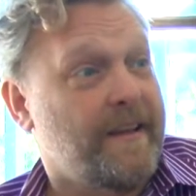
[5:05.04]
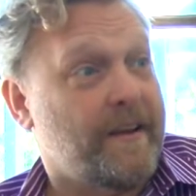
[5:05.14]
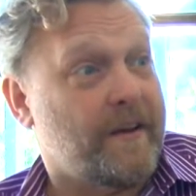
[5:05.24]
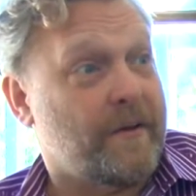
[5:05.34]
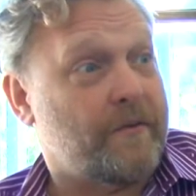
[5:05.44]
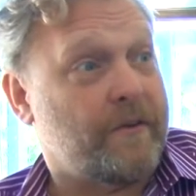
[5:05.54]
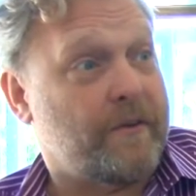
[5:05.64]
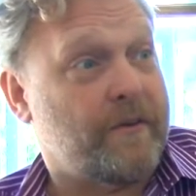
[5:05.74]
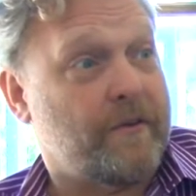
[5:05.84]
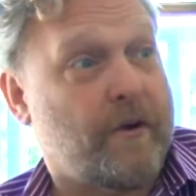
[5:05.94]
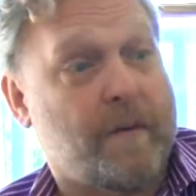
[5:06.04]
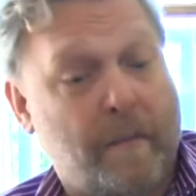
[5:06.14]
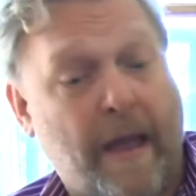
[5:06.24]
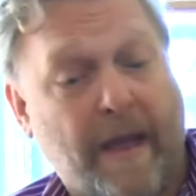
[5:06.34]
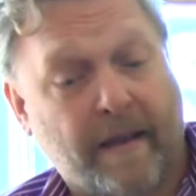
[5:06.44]
you know, to, to try to
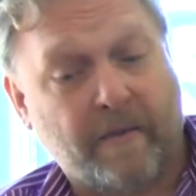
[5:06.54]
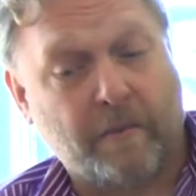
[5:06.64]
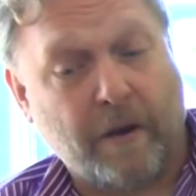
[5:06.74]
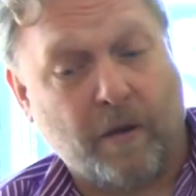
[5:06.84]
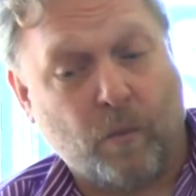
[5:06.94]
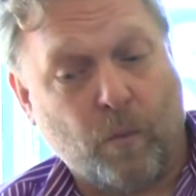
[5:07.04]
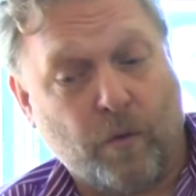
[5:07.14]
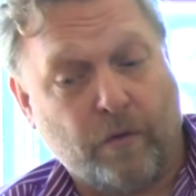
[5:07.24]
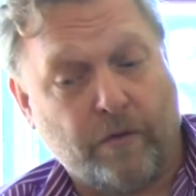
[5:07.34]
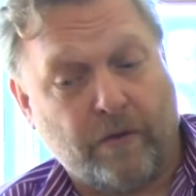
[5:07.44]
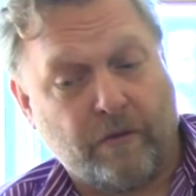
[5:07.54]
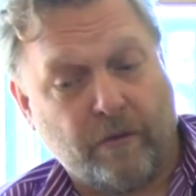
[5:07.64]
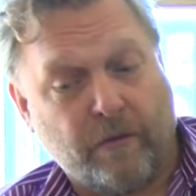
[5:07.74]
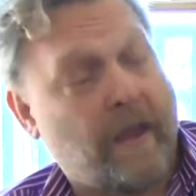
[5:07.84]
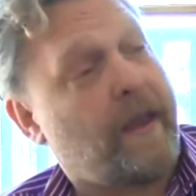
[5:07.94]
pack as many words as
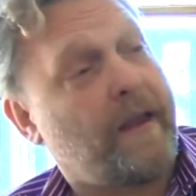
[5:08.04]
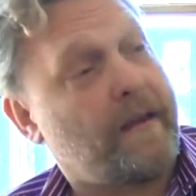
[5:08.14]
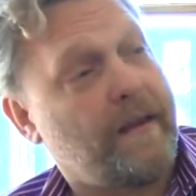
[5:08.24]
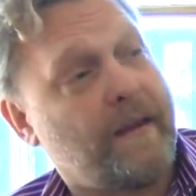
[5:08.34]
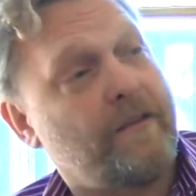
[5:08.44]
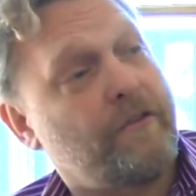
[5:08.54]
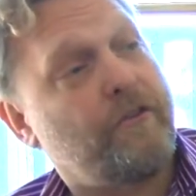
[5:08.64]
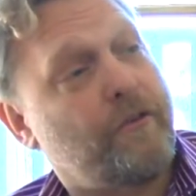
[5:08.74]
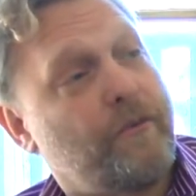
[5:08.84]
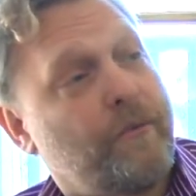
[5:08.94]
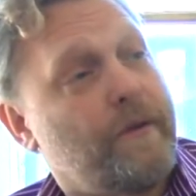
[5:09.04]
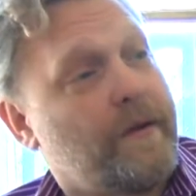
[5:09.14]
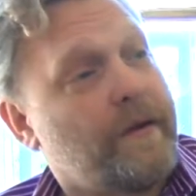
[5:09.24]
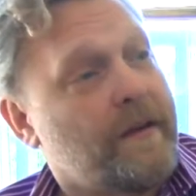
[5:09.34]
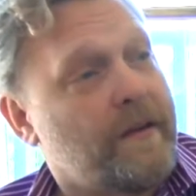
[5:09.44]
you can into,
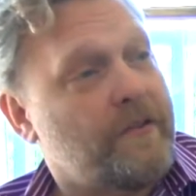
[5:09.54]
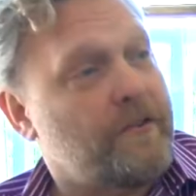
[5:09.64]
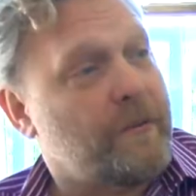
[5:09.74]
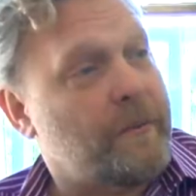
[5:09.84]
into the